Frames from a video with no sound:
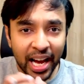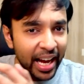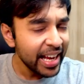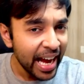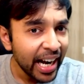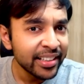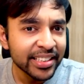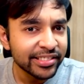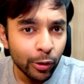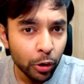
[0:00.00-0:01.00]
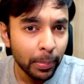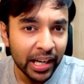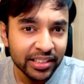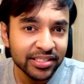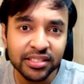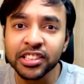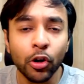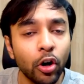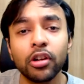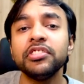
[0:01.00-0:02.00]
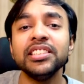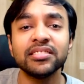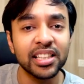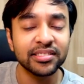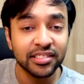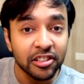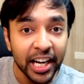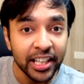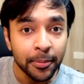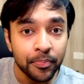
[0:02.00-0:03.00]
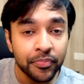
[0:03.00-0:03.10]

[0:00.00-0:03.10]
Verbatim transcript: I had these load balancers and all of these things, right?